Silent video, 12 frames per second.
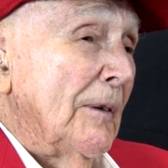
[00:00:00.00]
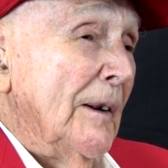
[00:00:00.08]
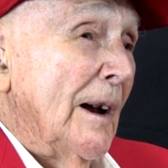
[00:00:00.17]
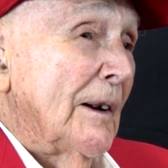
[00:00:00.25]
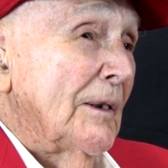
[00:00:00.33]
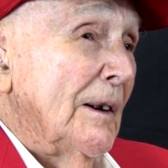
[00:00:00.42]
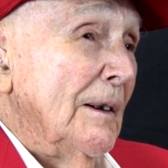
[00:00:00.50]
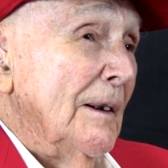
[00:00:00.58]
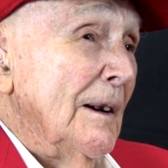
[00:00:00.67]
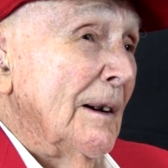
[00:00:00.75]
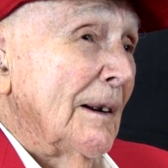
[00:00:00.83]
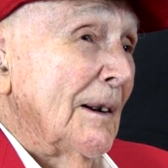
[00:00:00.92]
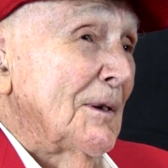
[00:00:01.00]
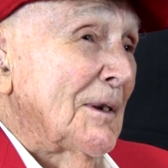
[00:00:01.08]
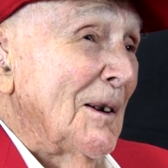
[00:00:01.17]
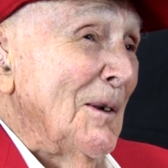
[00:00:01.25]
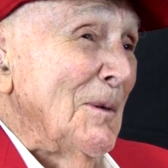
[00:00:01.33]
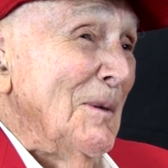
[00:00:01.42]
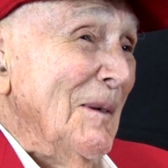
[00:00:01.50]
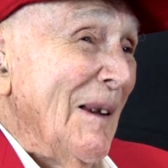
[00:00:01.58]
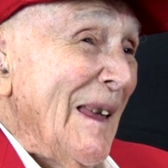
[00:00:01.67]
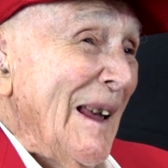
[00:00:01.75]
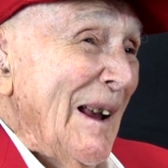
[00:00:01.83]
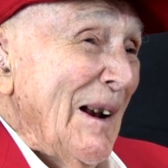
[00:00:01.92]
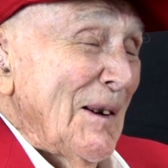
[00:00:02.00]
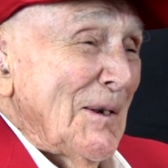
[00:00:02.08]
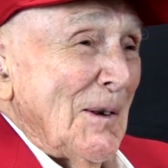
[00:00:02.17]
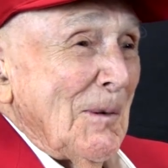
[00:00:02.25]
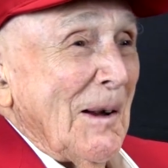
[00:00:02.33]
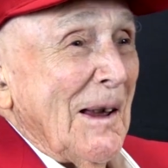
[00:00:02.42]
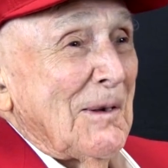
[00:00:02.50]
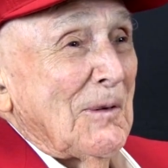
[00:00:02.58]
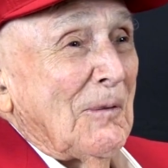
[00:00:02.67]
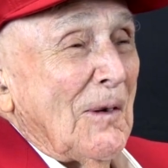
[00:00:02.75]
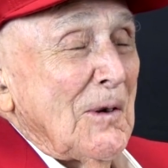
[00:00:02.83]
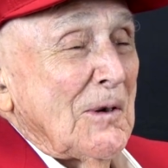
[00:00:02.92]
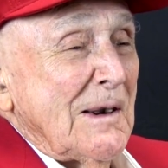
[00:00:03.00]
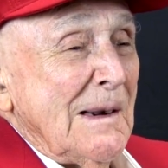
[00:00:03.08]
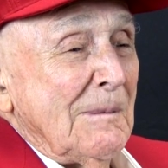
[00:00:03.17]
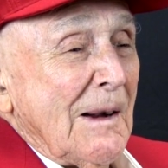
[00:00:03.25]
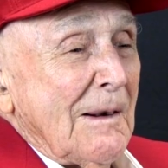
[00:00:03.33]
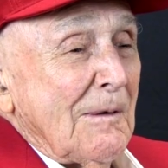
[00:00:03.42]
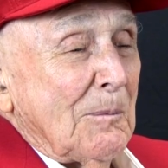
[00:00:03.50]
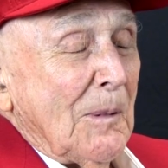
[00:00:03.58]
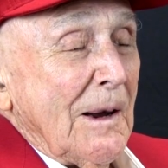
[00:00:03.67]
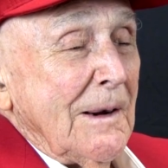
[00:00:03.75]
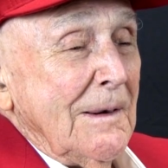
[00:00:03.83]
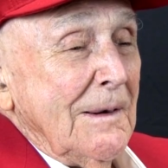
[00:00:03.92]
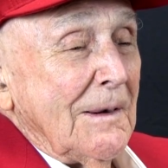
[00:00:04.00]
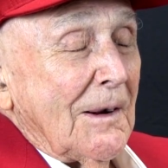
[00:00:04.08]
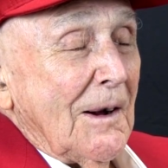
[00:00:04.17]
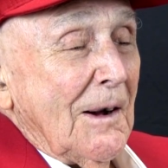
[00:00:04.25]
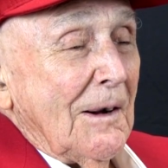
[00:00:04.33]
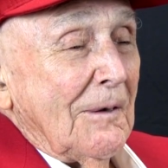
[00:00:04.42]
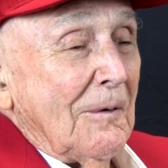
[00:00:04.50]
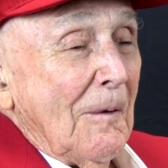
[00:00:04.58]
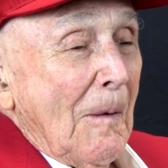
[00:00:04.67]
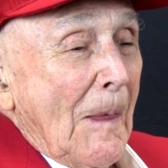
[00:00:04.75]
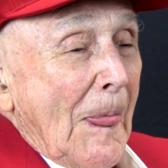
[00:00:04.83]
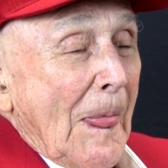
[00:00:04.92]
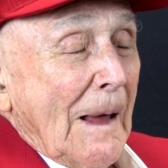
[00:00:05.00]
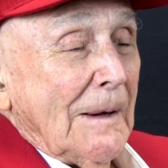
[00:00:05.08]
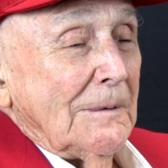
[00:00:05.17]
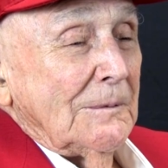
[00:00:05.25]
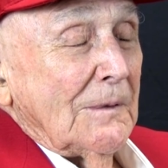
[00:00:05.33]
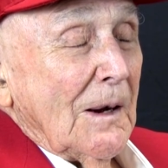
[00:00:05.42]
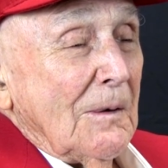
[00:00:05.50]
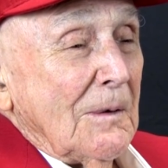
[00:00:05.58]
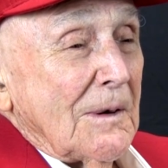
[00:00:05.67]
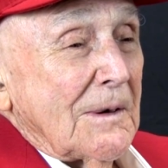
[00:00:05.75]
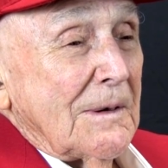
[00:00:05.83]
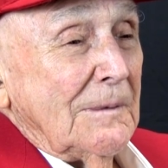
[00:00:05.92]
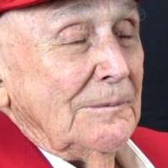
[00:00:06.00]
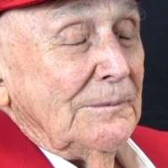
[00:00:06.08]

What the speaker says: and I said, "Yeah, let's go." So that's the first time I ever played in the golf. It was